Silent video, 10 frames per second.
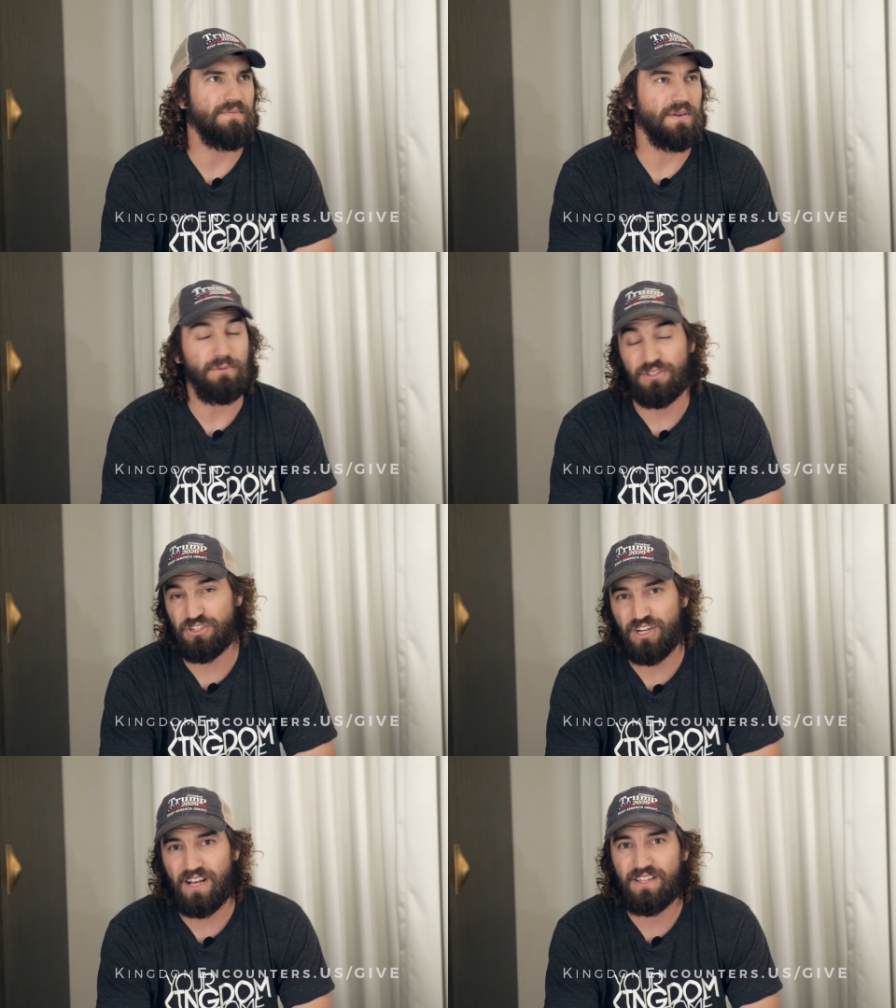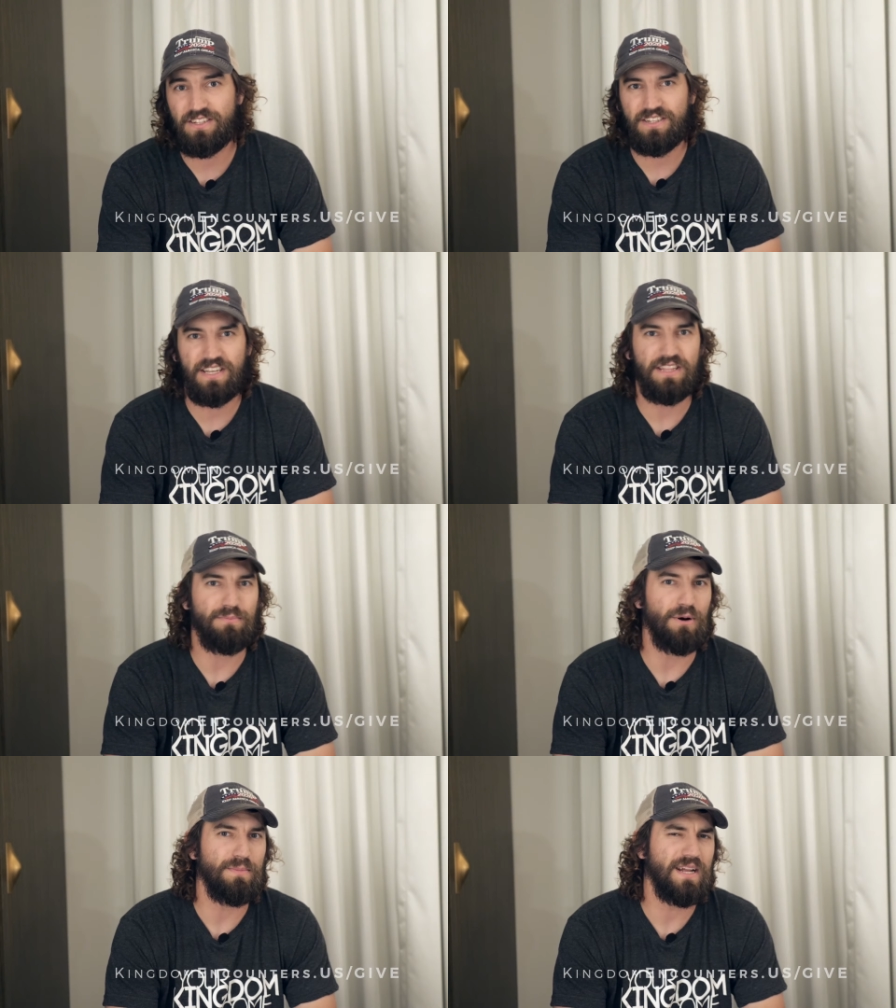It was a challenge. And the
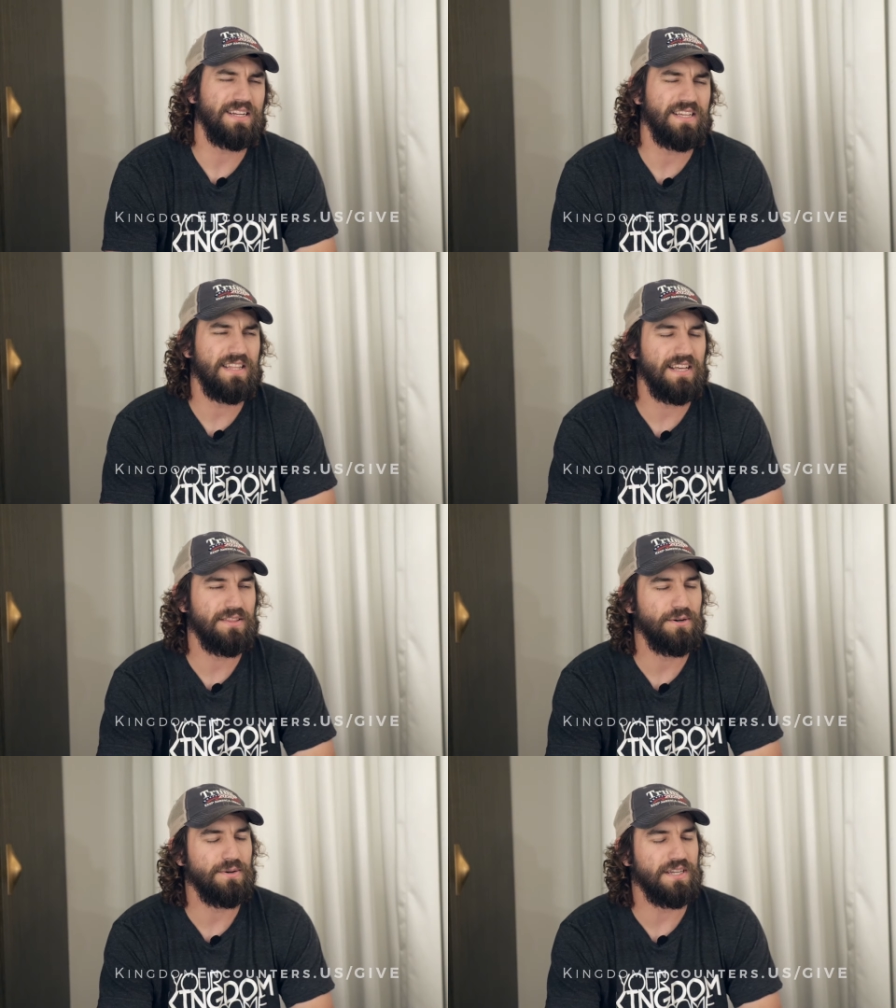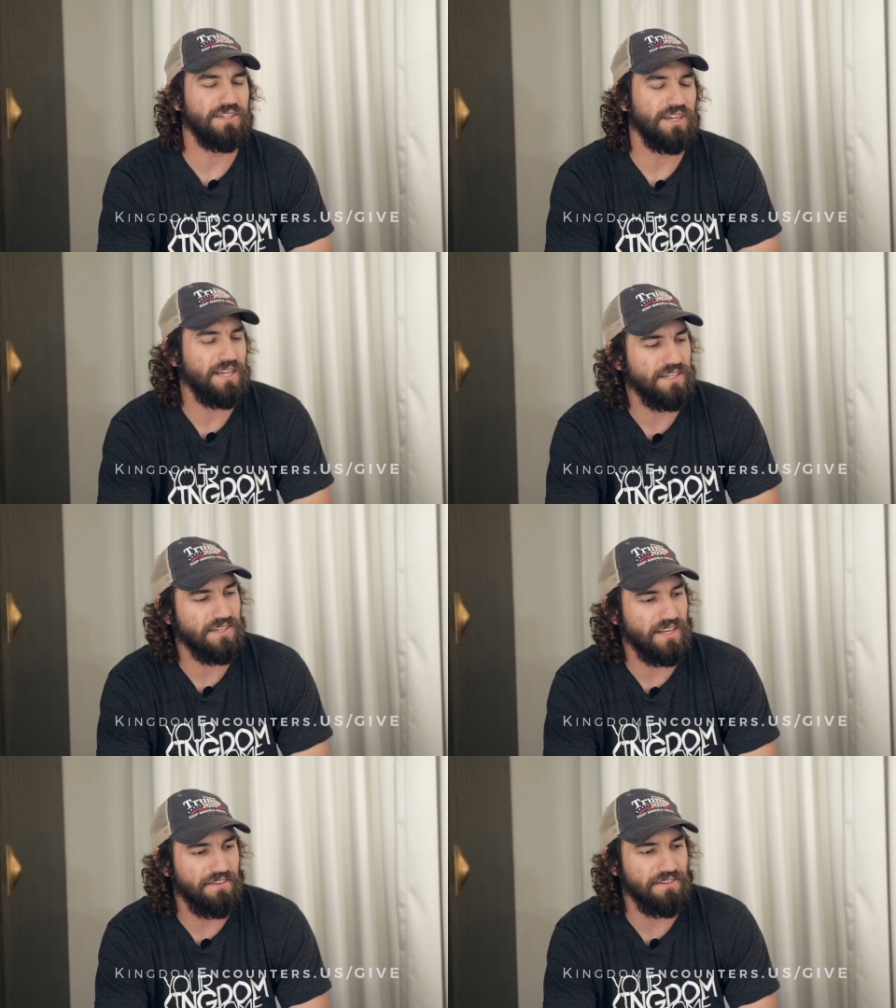moment I did that though, it
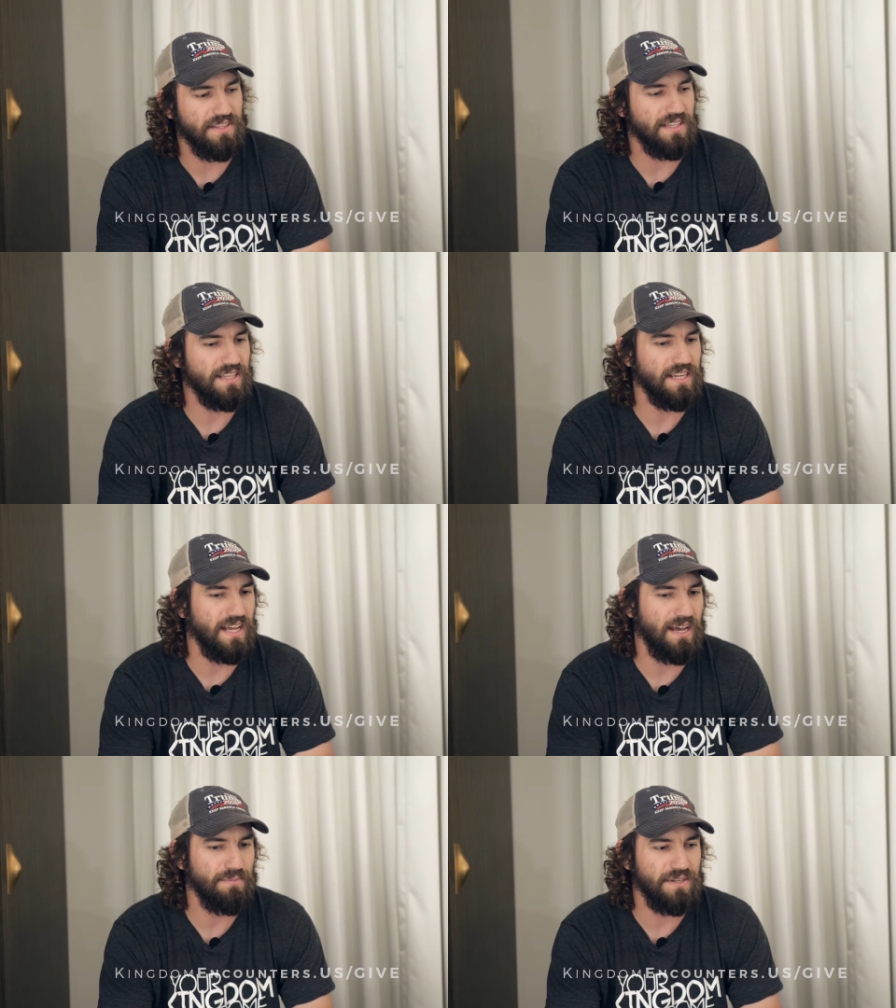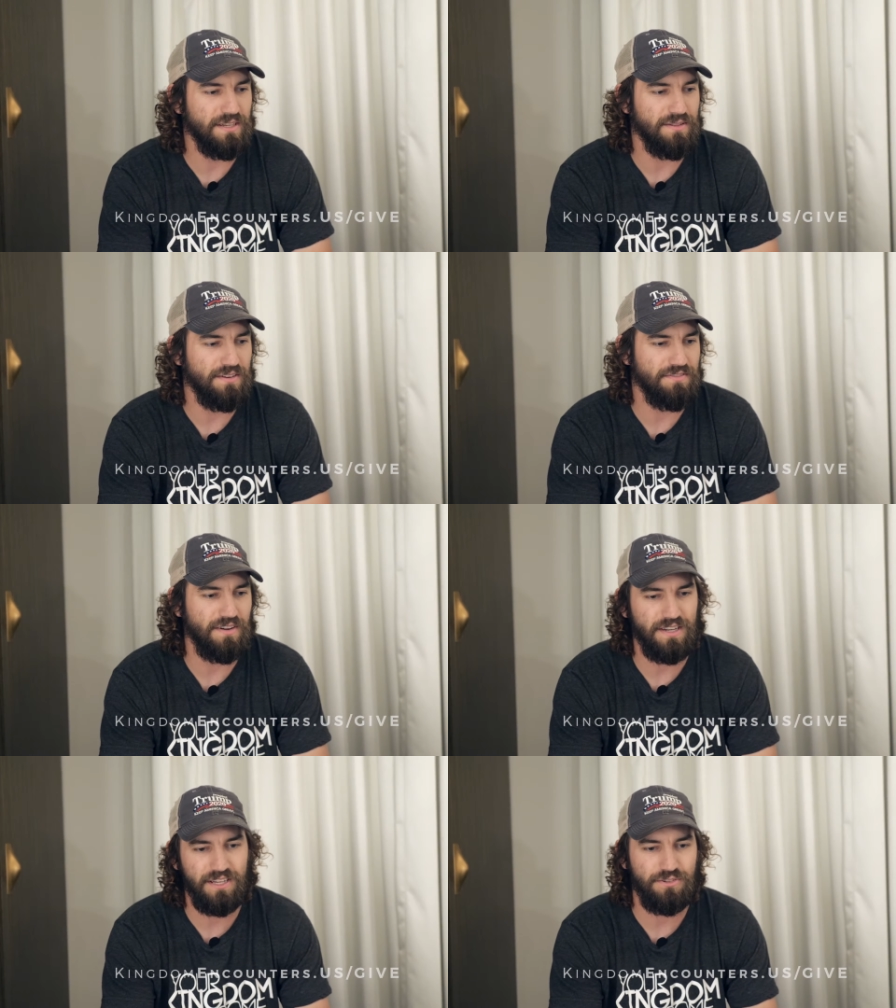changed everything that happened in the
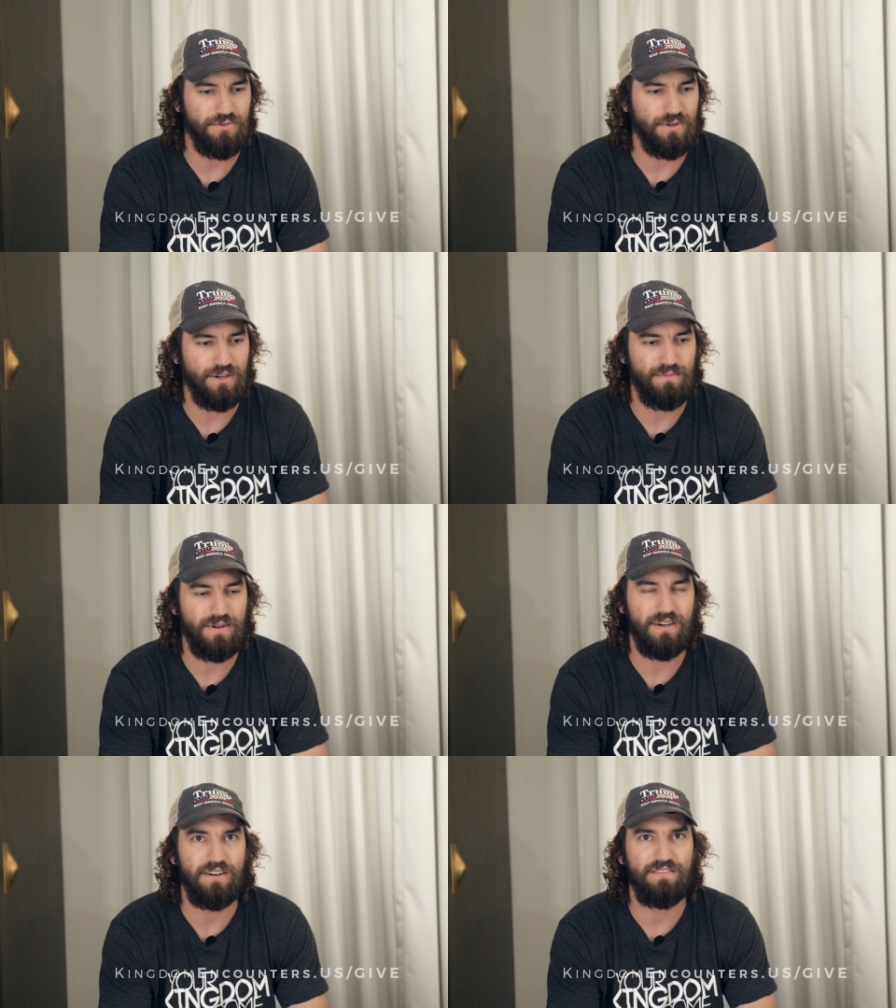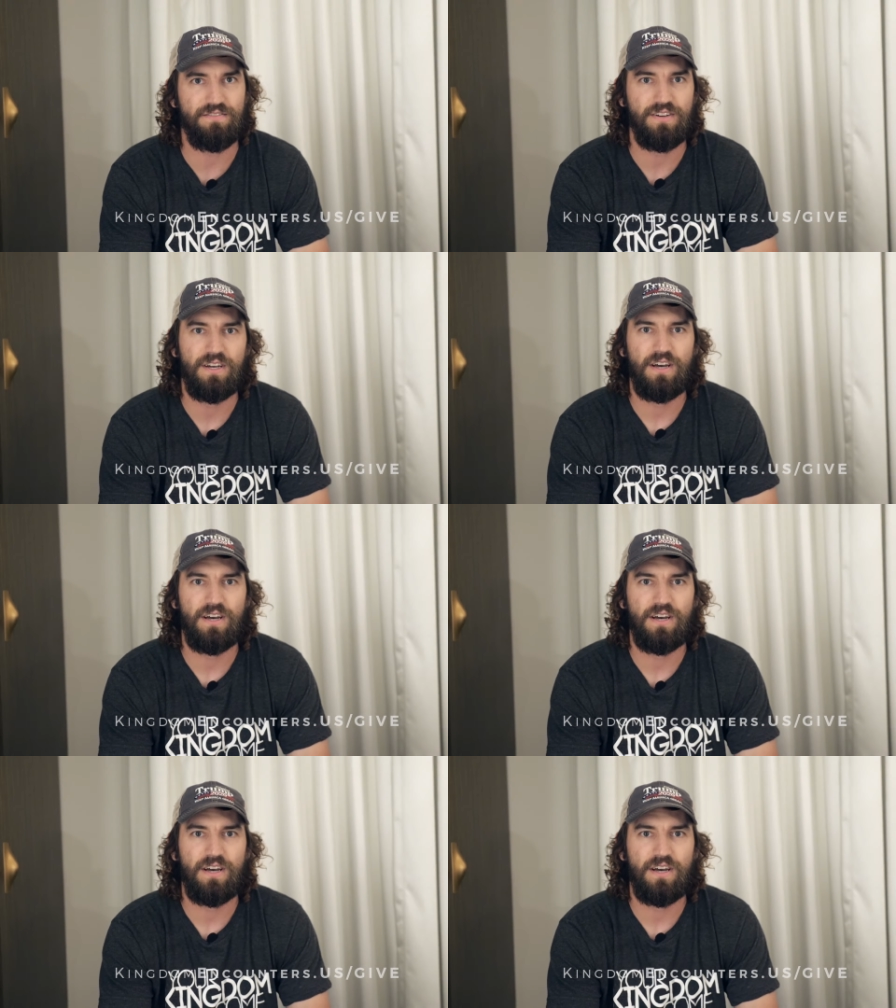financial realm of